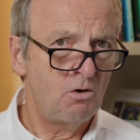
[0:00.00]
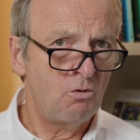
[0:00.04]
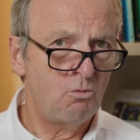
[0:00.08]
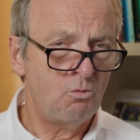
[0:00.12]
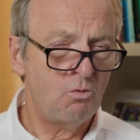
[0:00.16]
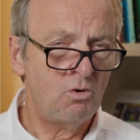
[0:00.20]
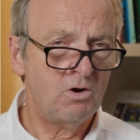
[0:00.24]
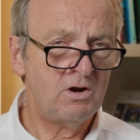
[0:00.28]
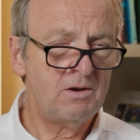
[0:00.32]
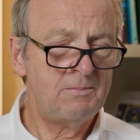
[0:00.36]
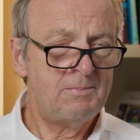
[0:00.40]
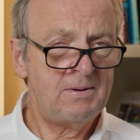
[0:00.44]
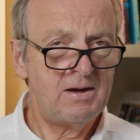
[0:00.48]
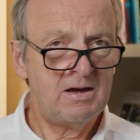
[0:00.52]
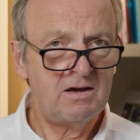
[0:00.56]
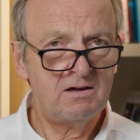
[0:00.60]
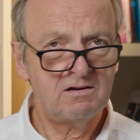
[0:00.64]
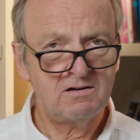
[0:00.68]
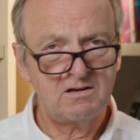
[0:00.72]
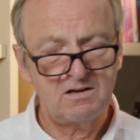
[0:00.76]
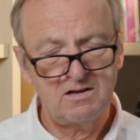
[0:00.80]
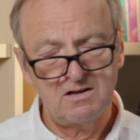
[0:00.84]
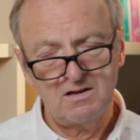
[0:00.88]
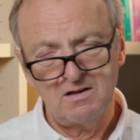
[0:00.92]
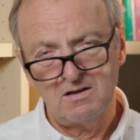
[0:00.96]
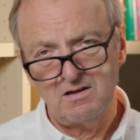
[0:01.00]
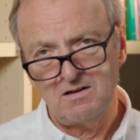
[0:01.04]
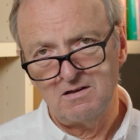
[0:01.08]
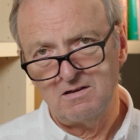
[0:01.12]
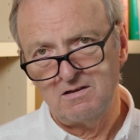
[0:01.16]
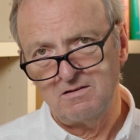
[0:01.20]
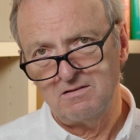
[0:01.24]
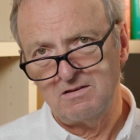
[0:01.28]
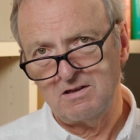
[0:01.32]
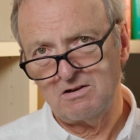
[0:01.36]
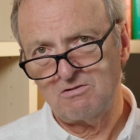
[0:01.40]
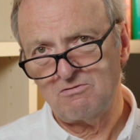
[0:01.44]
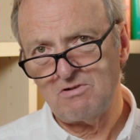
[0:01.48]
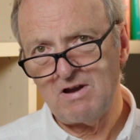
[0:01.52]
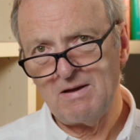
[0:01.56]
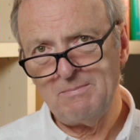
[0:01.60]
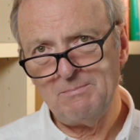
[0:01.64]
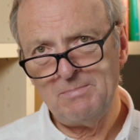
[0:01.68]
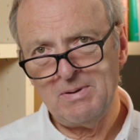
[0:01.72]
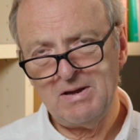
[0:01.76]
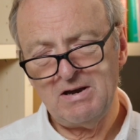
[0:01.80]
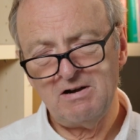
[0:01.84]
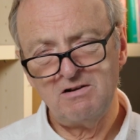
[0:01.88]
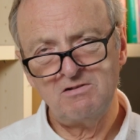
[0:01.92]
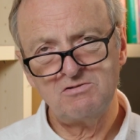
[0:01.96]
What about the
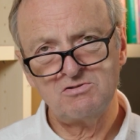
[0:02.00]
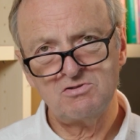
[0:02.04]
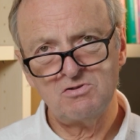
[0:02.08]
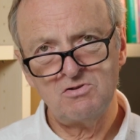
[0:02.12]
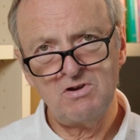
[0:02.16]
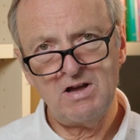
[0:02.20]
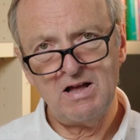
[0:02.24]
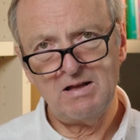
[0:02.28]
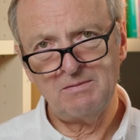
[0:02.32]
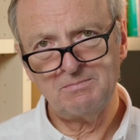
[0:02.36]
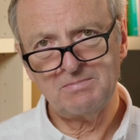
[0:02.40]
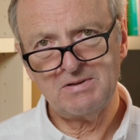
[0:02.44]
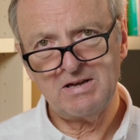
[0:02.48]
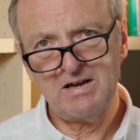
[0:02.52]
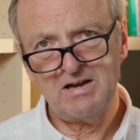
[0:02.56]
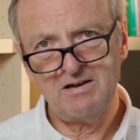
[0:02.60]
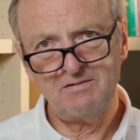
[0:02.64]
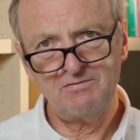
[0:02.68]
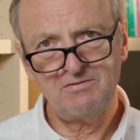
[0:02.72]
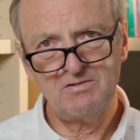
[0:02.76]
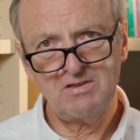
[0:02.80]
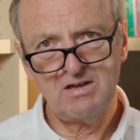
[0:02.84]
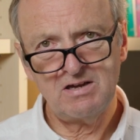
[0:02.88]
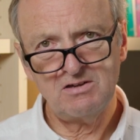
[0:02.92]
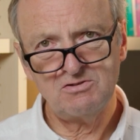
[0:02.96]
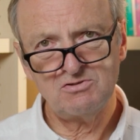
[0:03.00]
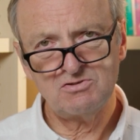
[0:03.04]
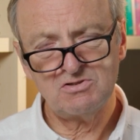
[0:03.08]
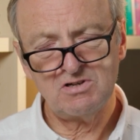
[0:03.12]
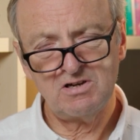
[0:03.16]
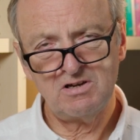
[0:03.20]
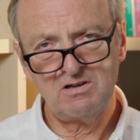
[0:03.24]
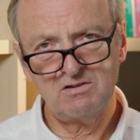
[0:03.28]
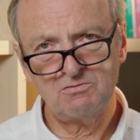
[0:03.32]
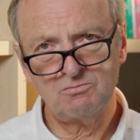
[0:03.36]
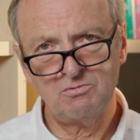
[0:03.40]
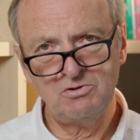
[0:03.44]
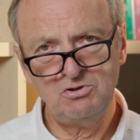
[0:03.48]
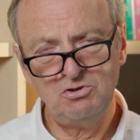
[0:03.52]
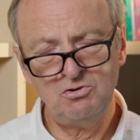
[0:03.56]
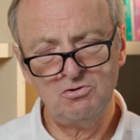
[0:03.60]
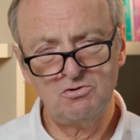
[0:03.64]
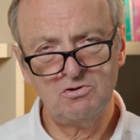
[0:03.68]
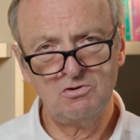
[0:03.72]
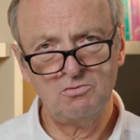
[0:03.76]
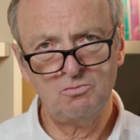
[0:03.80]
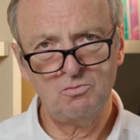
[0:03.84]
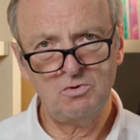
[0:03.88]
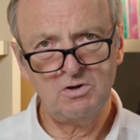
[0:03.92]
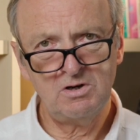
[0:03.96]
grandparents who help care for that child when
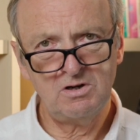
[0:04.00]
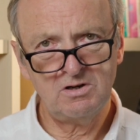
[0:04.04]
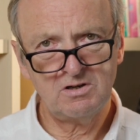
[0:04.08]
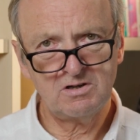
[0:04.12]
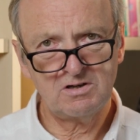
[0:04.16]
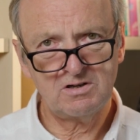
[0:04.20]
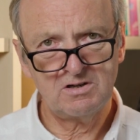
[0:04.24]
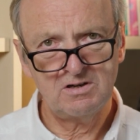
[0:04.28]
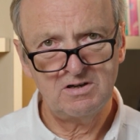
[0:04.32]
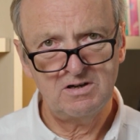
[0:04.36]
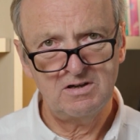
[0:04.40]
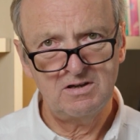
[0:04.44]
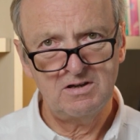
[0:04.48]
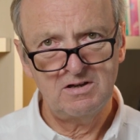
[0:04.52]
you're at work?